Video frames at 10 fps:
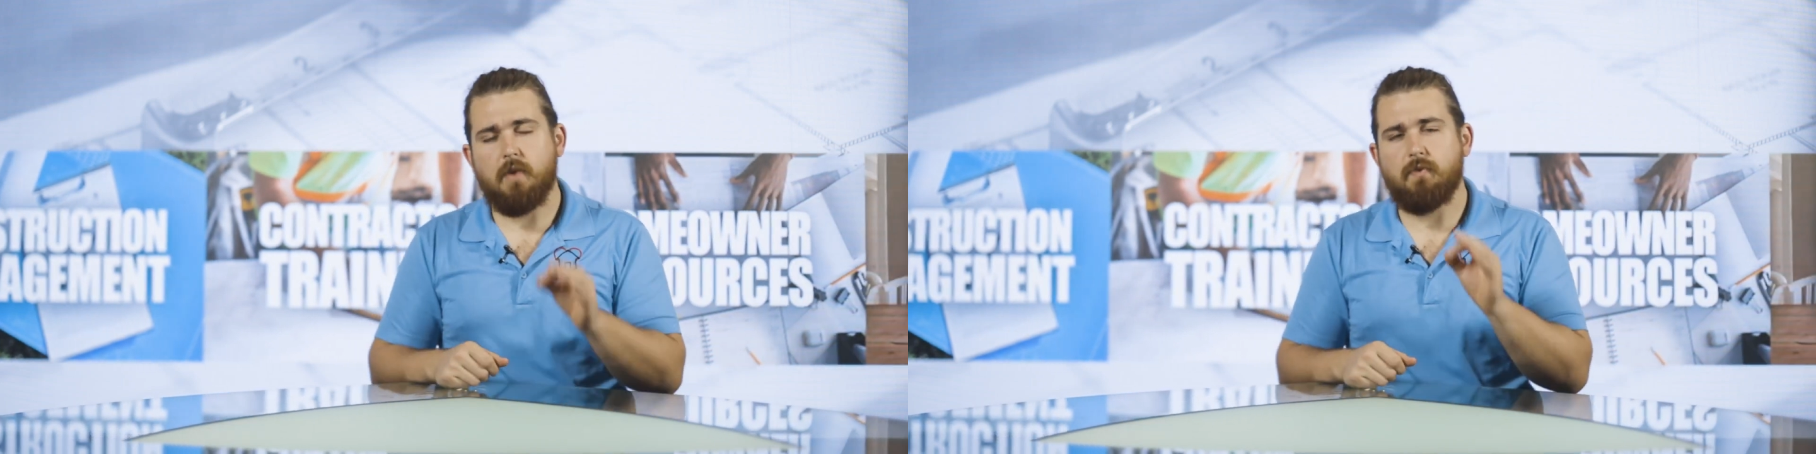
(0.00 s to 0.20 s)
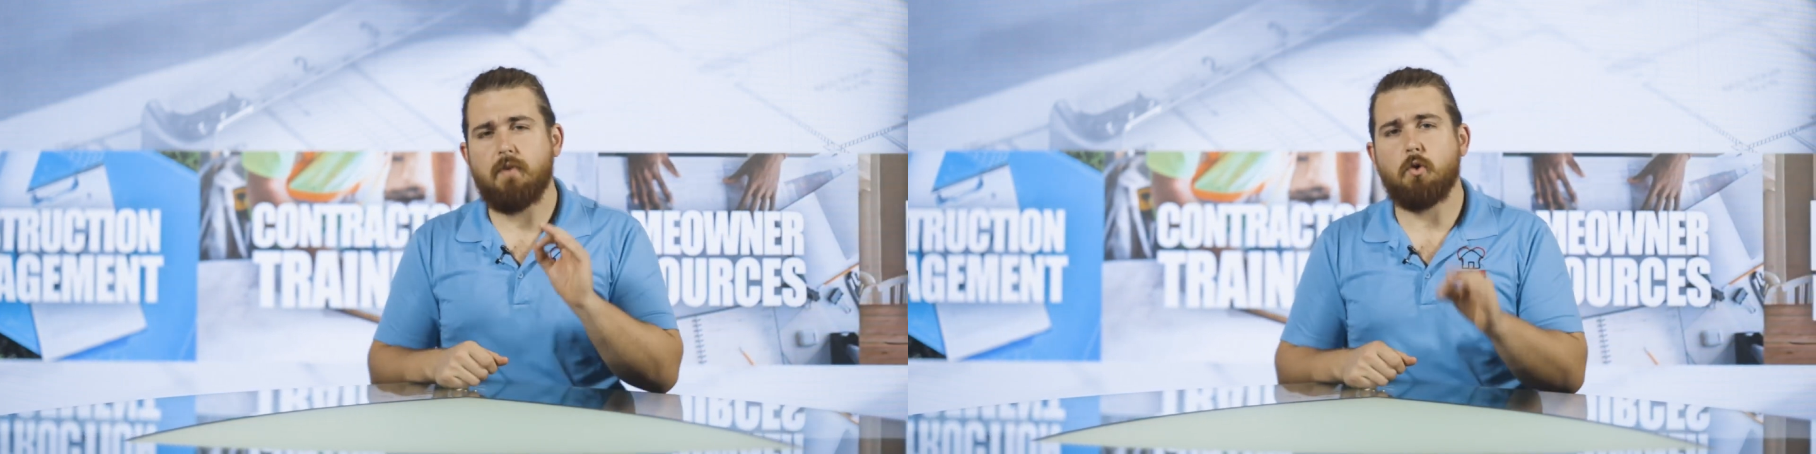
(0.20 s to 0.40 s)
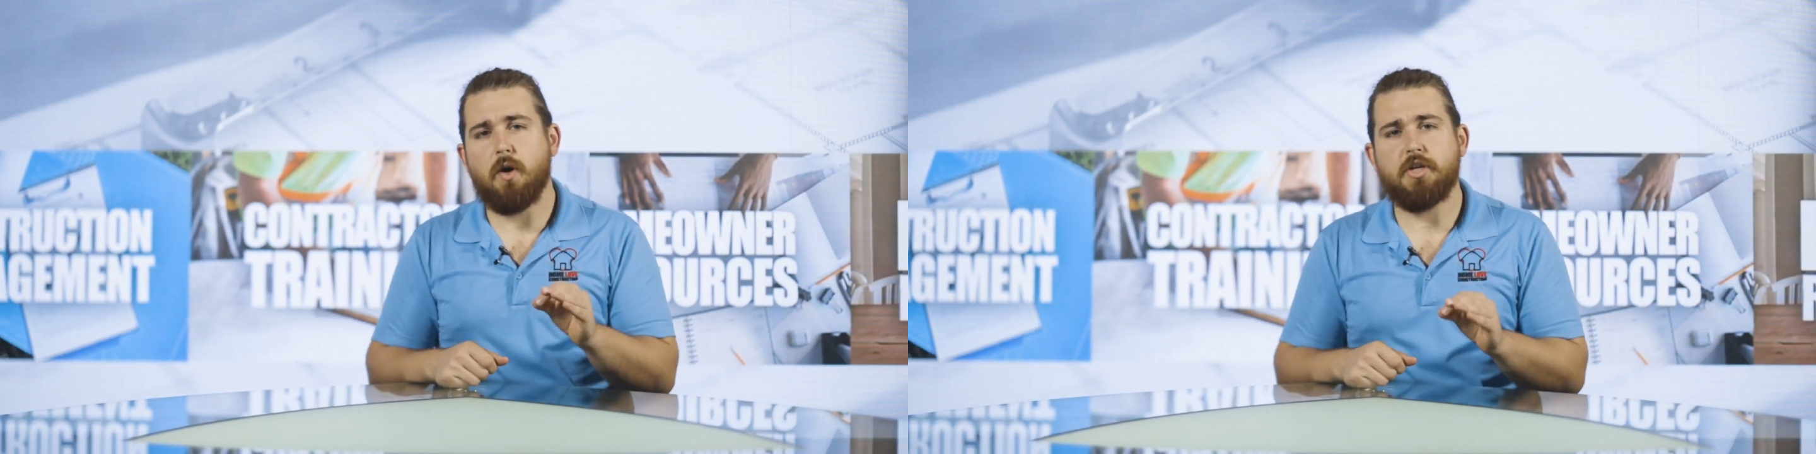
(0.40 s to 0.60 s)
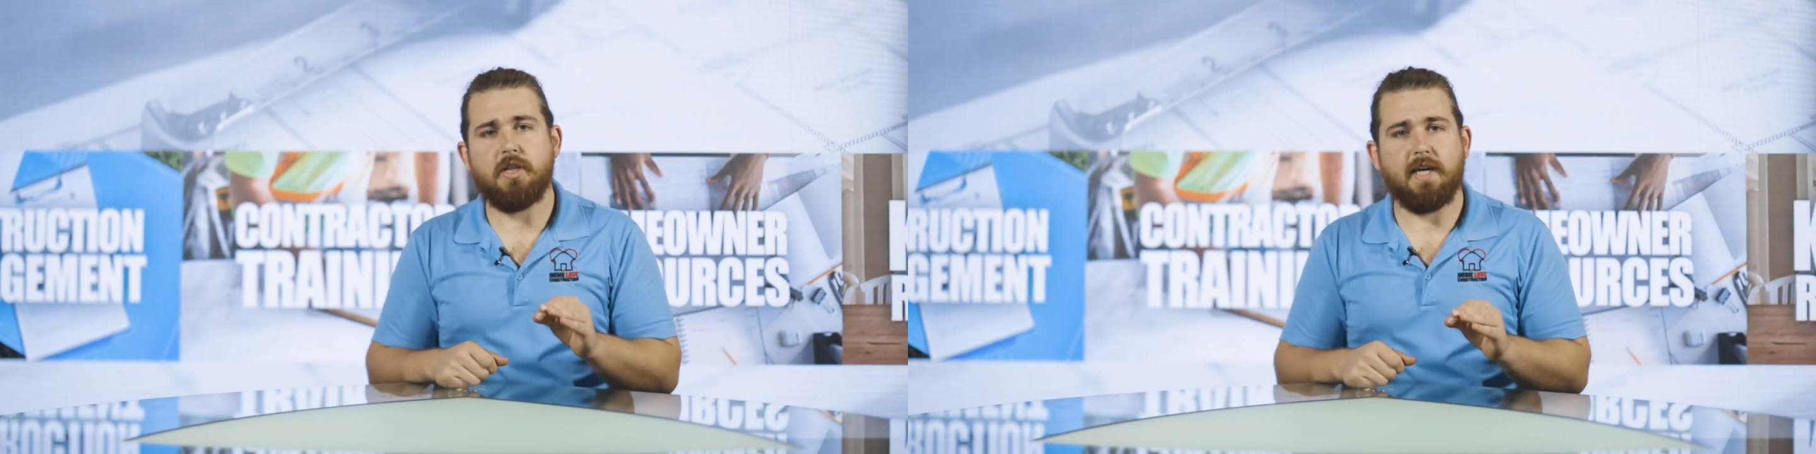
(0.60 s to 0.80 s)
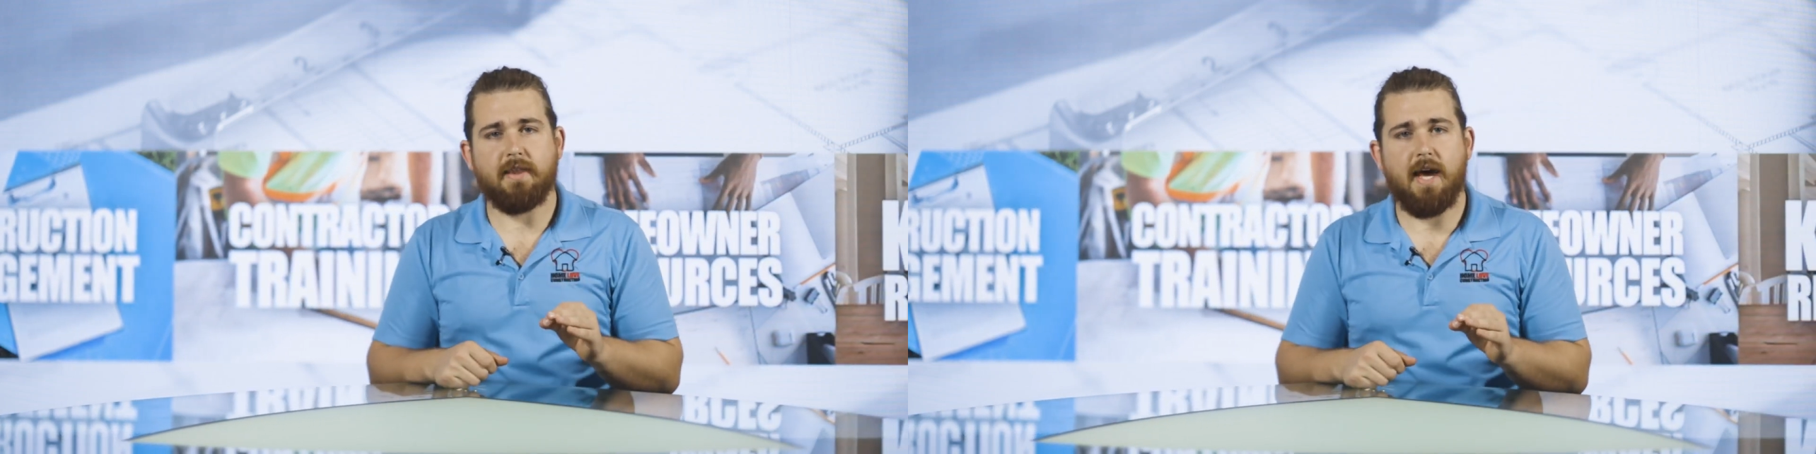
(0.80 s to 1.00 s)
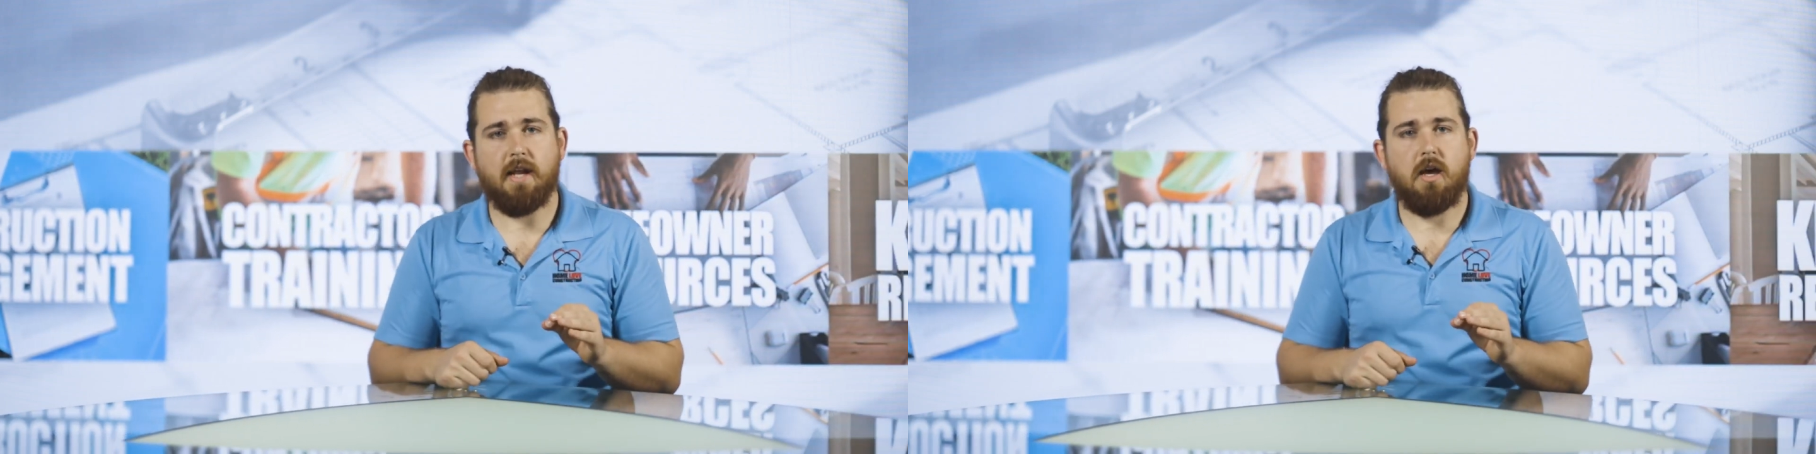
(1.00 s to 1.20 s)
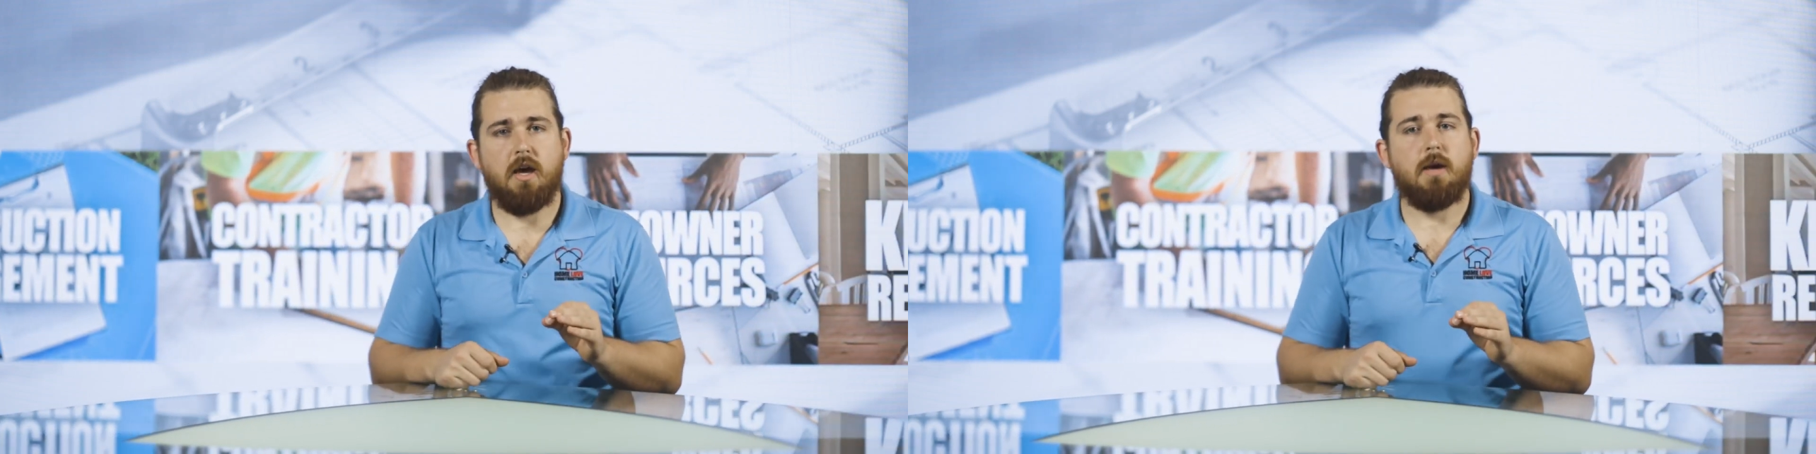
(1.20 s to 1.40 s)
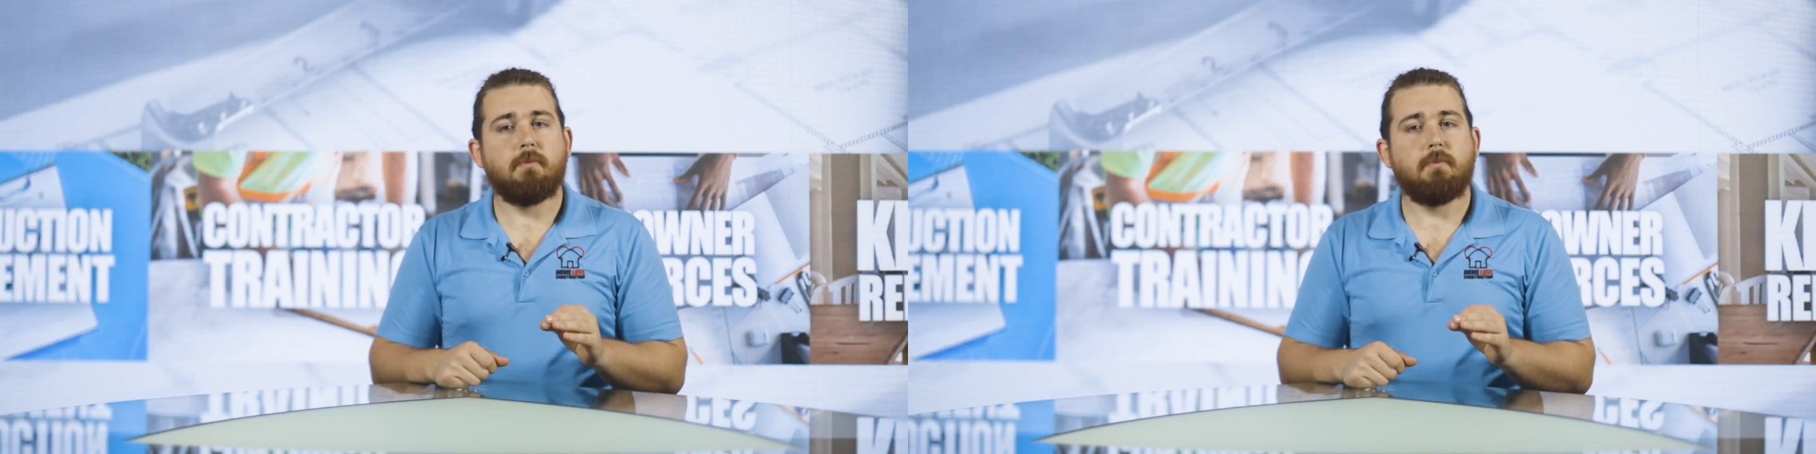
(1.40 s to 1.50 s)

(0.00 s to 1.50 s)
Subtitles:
If you have a question like that,